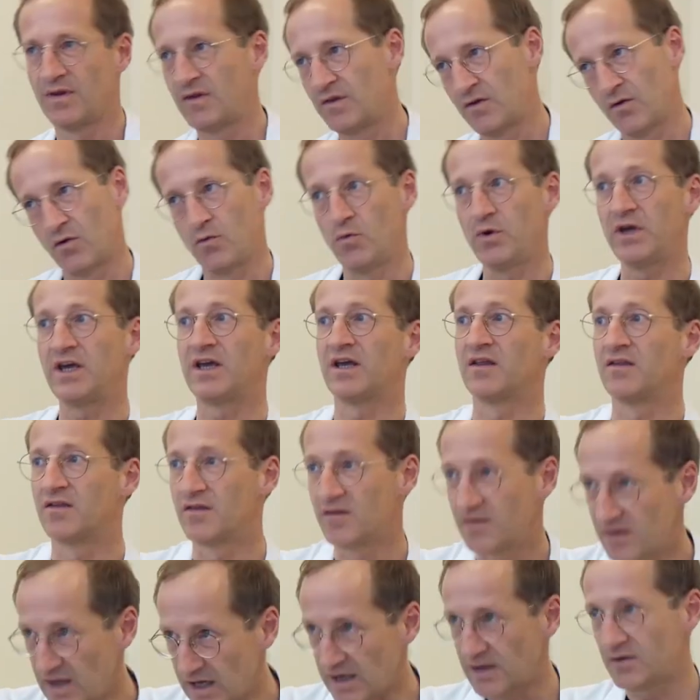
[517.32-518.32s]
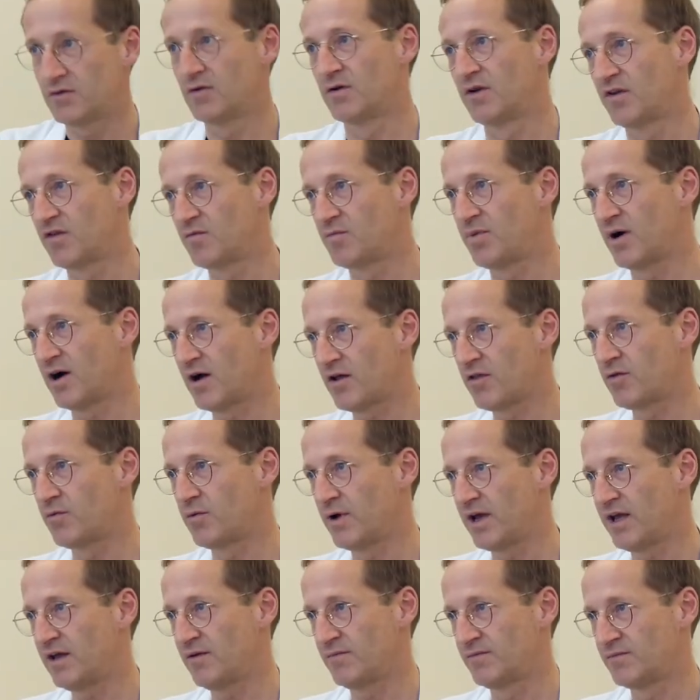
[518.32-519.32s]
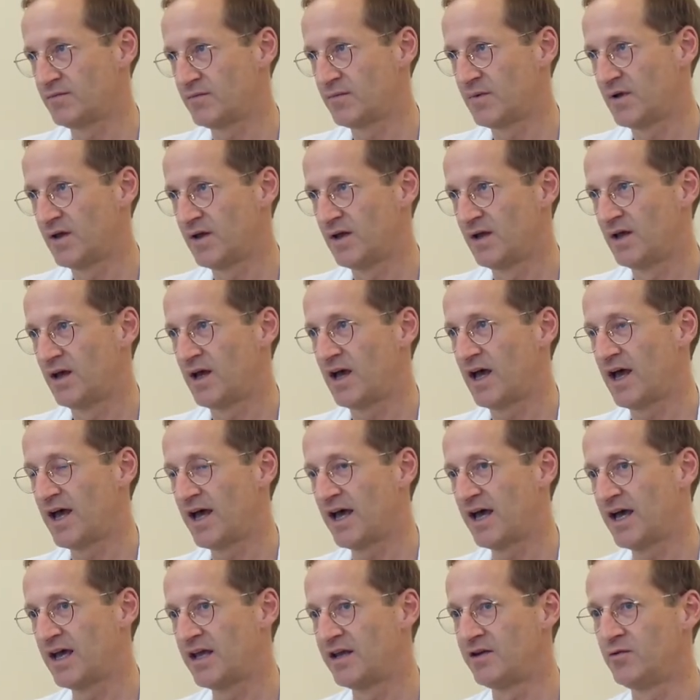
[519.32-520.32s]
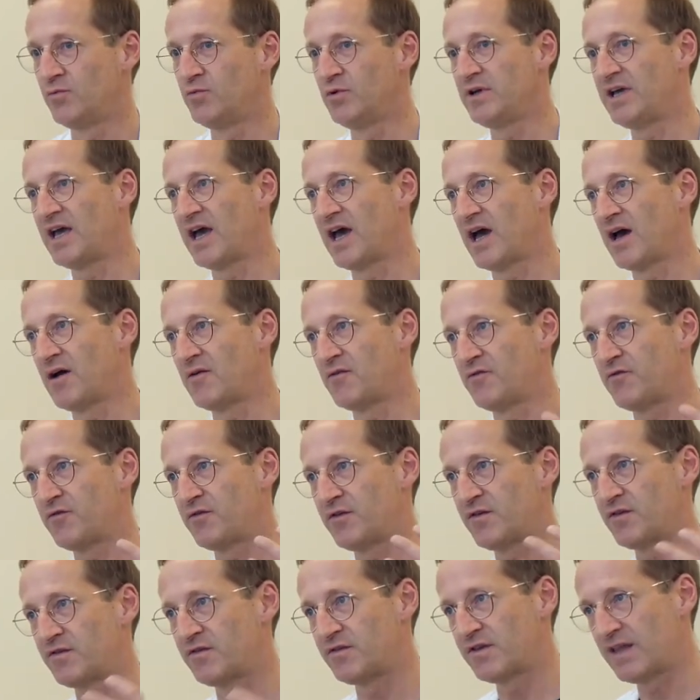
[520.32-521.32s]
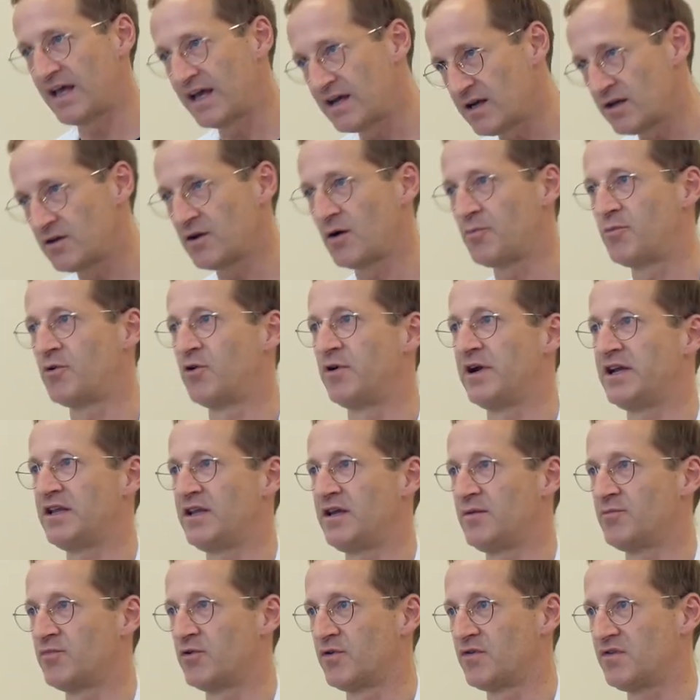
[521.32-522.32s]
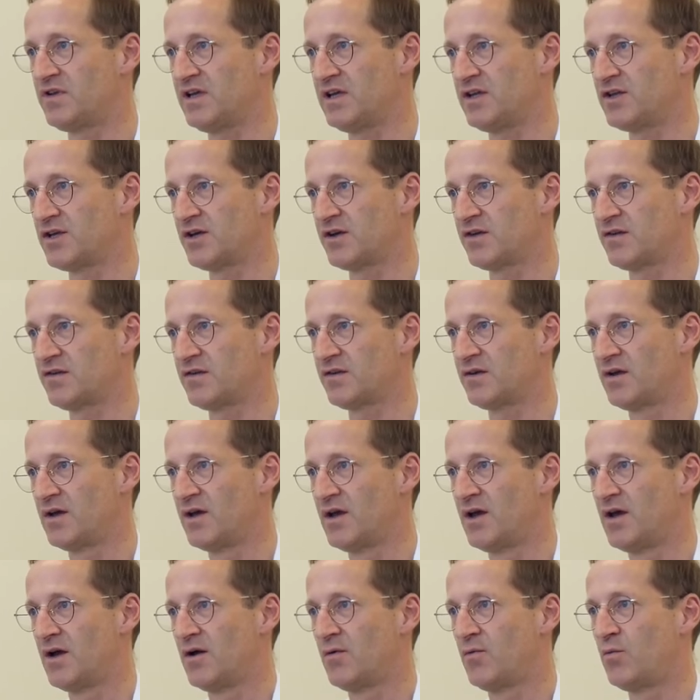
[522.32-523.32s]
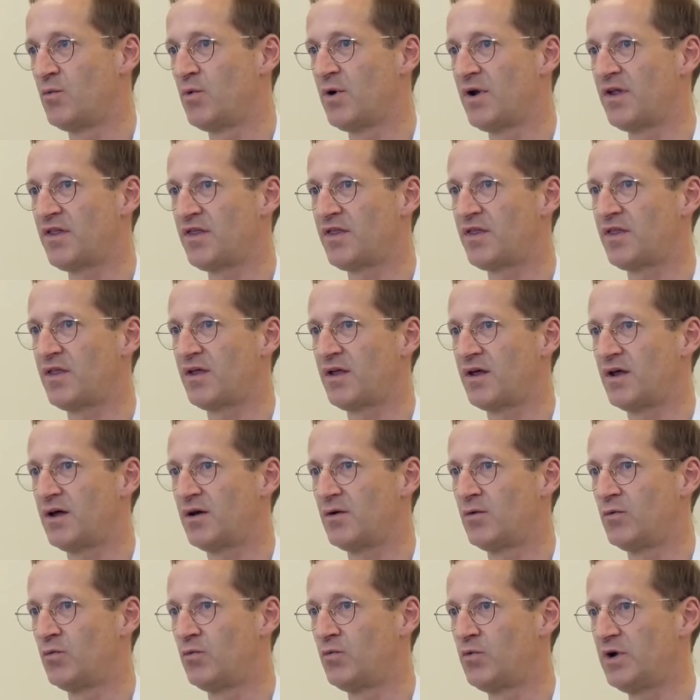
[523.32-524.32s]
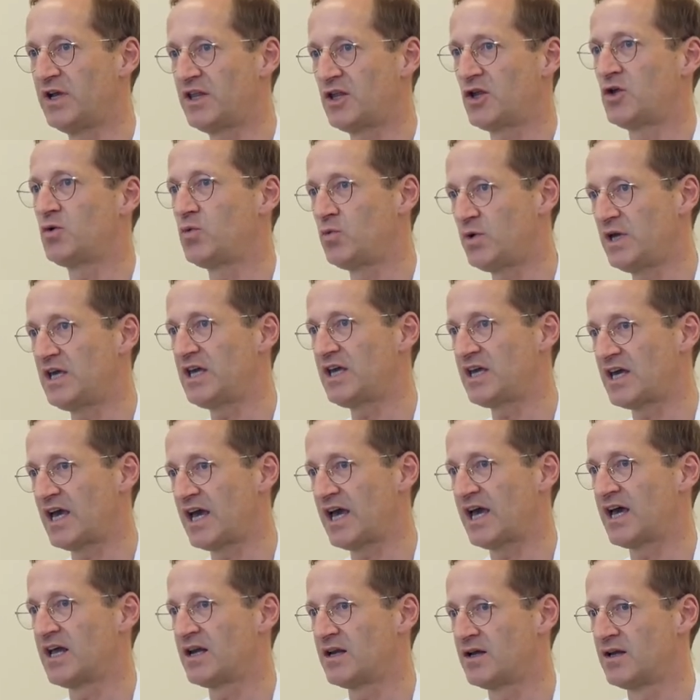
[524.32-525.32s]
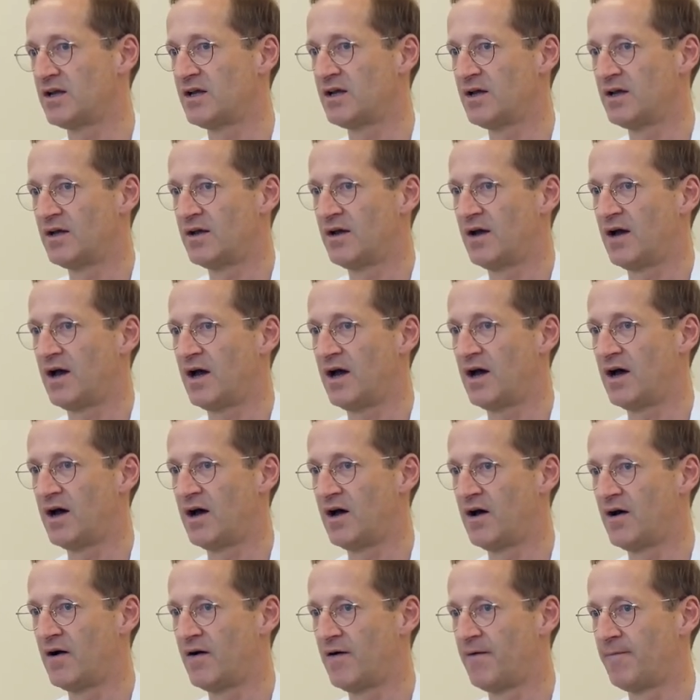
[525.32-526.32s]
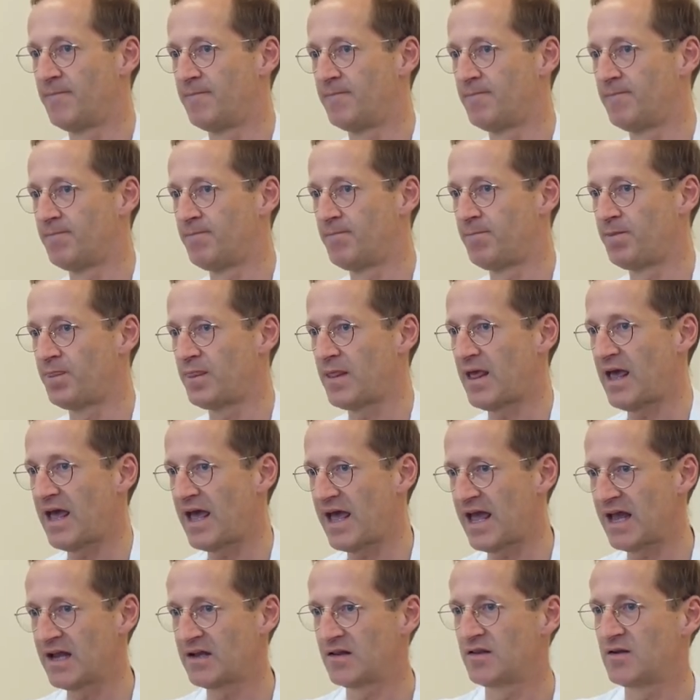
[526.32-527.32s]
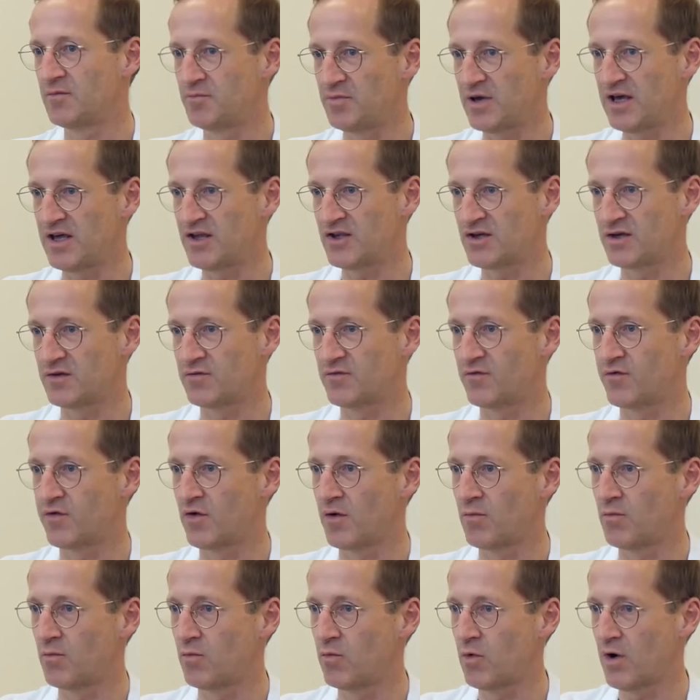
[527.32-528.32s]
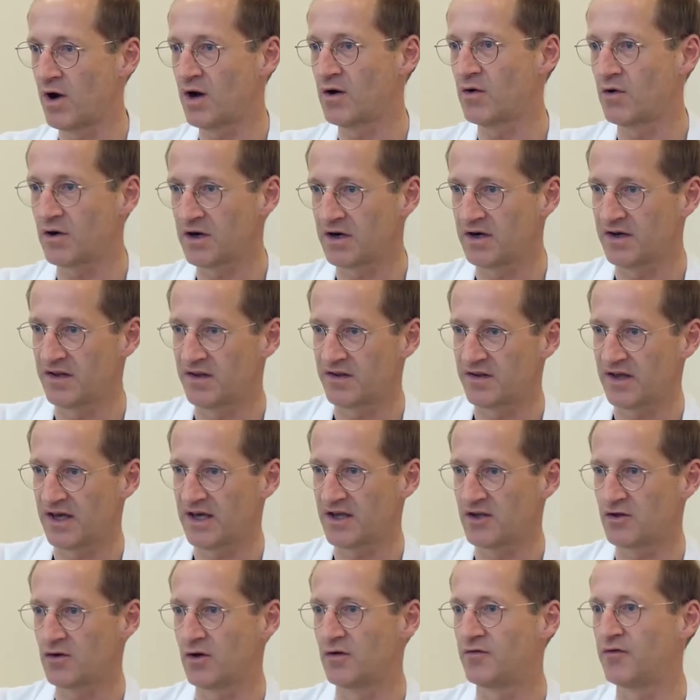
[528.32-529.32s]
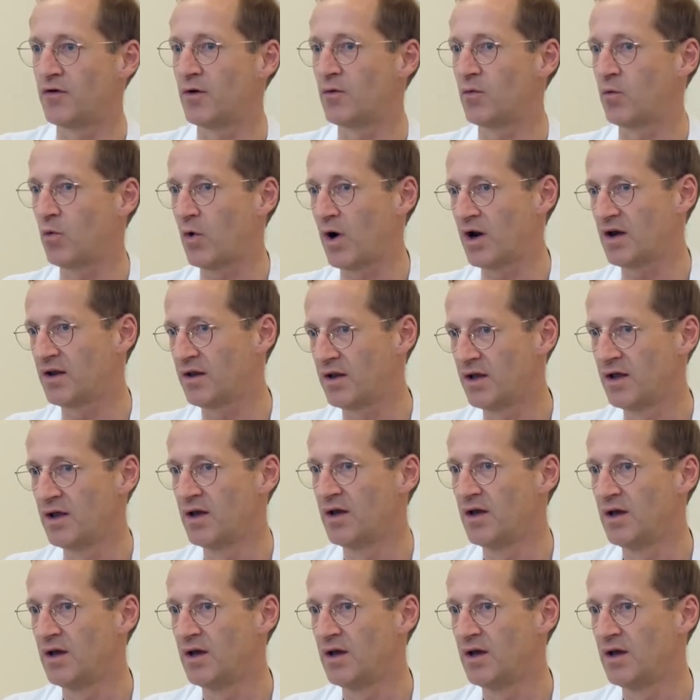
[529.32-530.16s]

so we can stick to this pathway, and we have standard operating procedures with which we can hand the patient from one organization or from one